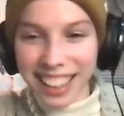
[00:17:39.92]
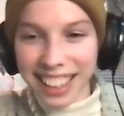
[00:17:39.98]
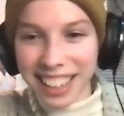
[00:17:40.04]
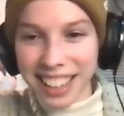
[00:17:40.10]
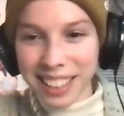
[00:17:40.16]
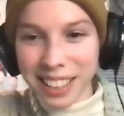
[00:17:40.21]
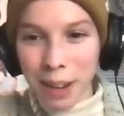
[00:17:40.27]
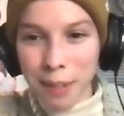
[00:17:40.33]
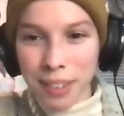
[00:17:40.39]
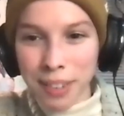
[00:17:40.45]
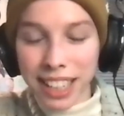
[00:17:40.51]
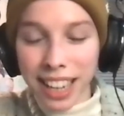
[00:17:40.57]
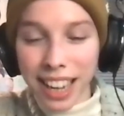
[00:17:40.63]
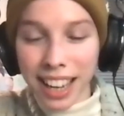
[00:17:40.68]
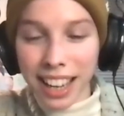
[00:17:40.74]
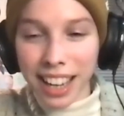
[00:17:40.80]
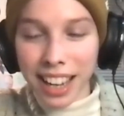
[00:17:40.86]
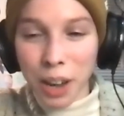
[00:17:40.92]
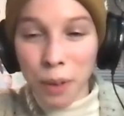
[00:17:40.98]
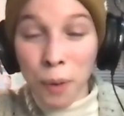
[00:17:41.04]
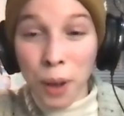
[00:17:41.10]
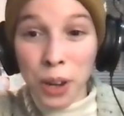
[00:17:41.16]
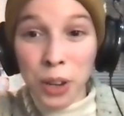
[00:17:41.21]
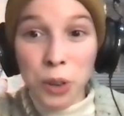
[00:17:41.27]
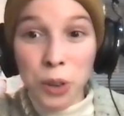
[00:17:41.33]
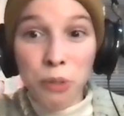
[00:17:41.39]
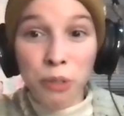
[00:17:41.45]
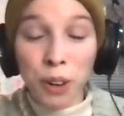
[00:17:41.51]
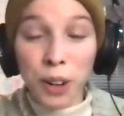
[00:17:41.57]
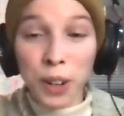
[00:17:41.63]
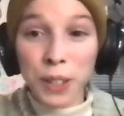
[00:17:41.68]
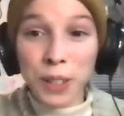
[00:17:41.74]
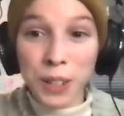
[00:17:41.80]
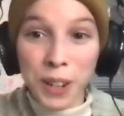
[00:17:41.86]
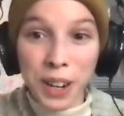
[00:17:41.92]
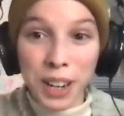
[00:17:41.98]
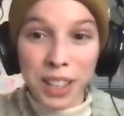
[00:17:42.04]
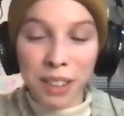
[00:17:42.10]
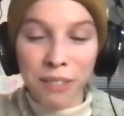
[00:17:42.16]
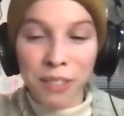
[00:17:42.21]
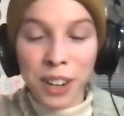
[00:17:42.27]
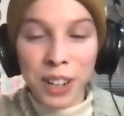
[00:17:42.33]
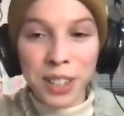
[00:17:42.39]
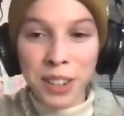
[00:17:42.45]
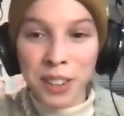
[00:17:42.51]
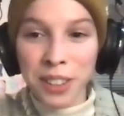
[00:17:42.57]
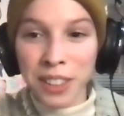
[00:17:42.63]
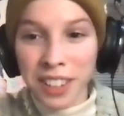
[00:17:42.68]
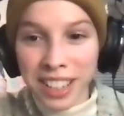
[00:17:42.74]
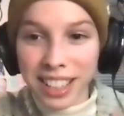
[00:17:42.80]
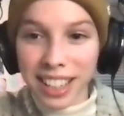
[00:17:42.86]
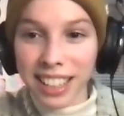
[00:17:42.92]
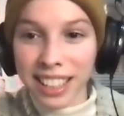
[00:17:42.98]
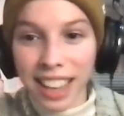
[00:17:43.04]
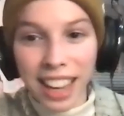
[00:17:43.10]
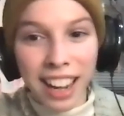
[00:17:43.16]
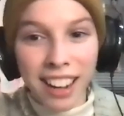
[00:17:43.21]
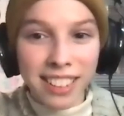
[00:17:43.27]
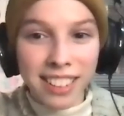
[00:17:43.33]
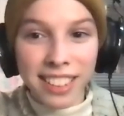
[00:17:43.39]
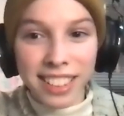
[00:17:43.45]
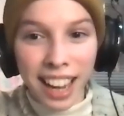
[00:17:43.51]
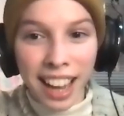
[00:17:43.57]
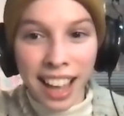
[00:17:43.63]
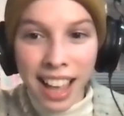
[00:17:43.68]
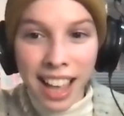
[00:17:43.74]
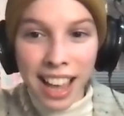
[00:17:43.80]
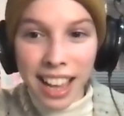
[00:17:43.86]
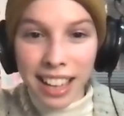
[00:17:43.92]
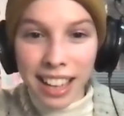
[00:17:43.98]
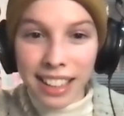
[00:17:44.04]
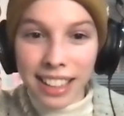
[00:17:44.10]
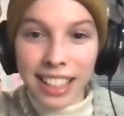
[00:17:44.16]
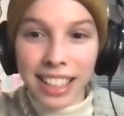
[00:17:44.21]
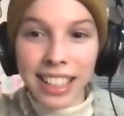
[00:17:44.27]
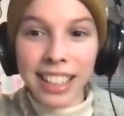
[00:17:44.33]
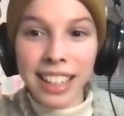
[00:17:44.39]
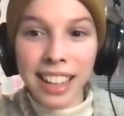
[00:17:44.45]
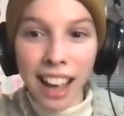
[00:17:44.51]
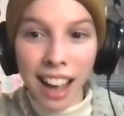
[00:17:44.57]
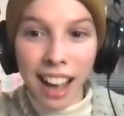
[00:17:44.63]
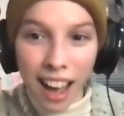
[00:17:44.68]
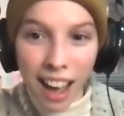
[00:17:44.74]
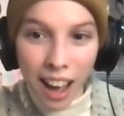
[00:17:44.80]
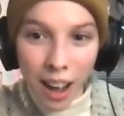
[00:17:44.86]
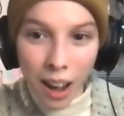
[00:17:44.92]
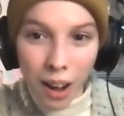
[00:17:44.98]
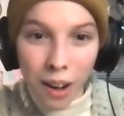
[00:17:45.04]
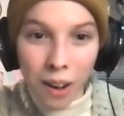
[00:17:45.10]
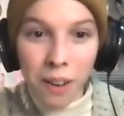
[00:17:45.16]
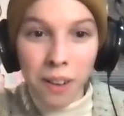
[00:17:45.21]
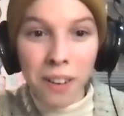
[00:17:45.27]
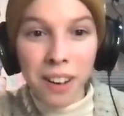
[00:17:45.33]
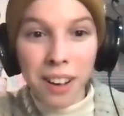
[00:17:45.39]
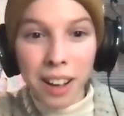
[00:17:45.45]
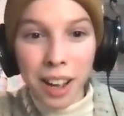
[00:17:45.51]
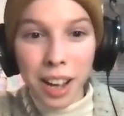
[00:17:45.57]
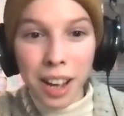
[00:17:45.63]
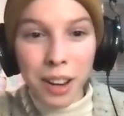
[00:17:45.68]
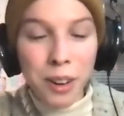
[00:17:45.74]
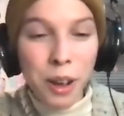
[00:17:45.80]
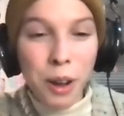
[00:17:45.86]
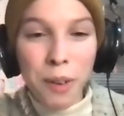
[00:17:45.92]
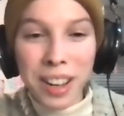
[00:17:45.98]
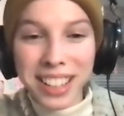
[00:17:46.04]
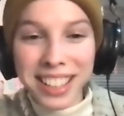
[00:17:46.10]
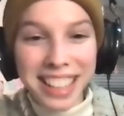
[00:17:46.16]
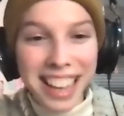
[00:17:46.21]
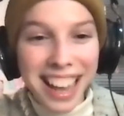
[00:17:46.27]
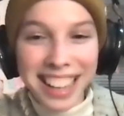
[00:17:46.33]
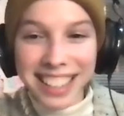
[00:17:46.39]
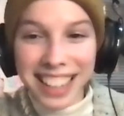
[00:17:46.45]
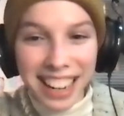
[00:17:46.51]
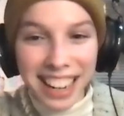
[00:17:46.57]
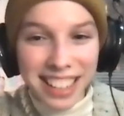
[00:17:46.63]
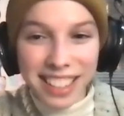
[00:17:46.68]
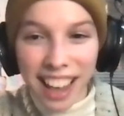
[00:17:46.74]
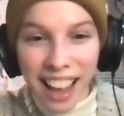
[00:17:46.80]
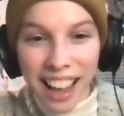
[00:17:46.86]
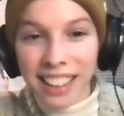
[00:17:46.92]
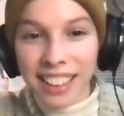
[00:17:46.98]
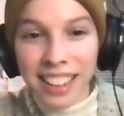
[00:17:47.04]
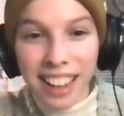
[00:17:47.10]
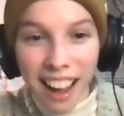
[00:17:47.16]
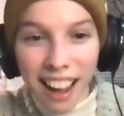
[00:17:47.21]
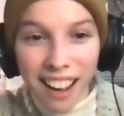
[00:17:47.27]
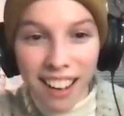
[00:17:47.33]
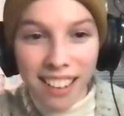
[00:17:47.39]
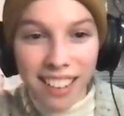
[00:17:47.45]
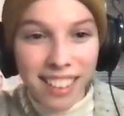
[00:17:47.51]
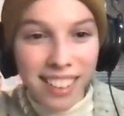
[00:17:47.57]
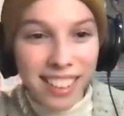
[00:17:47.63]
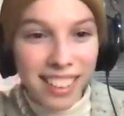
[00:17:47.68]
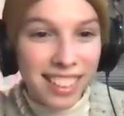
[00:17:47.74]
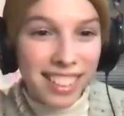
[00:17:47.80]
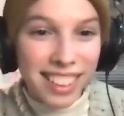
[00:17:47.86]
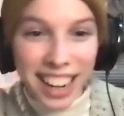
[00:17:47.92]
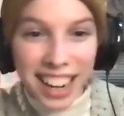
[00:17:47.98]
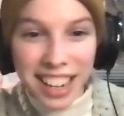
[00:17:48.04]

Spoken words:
an example is like when you first learn, the first thing you learn is like ni hao. So it's like ni hao. No one says that. Just like ni hao. Like it's